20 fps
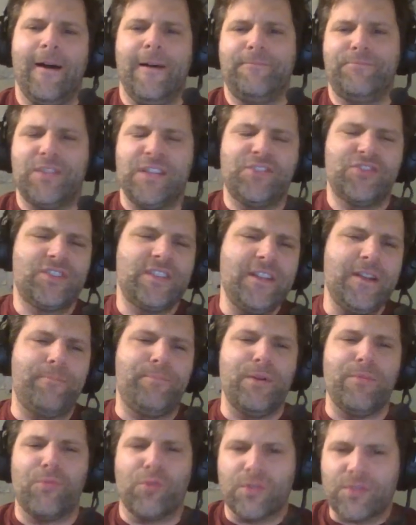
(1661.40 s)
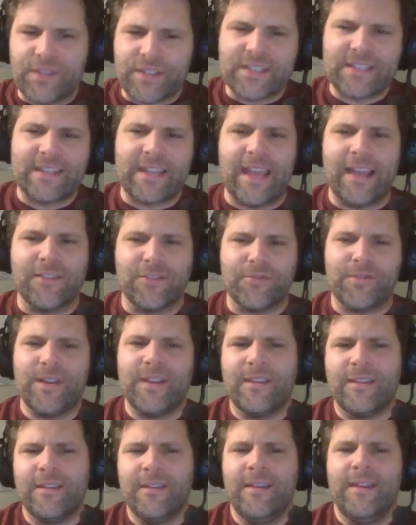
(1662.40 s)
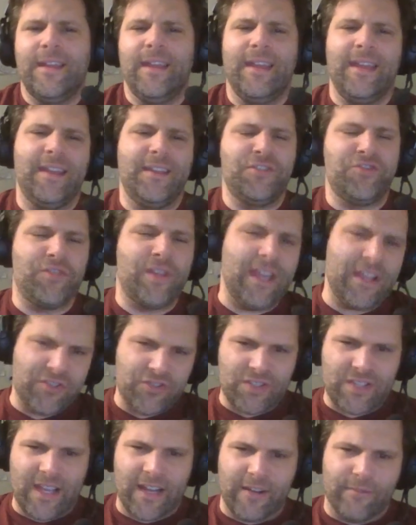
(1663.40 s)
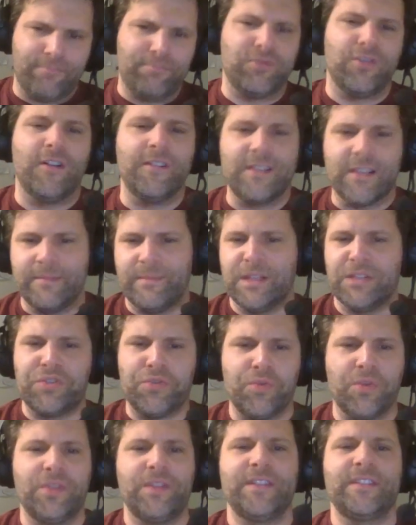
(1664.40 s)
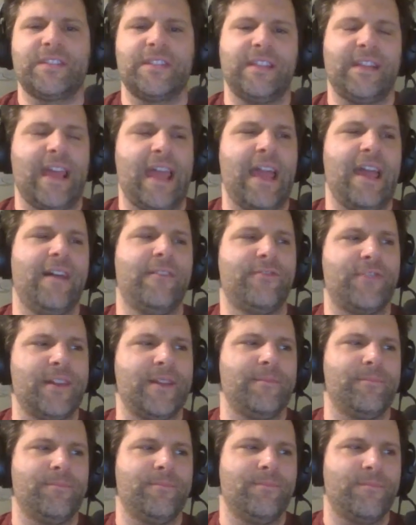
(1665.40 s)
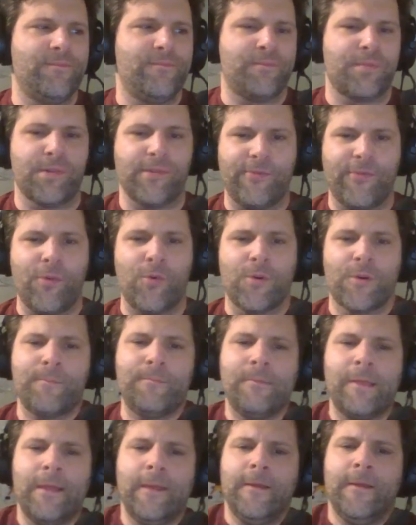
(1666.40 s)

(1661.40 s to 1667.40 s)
They just need a bit more list tailoring, and you can't just kind of plug them into a list and have them perform.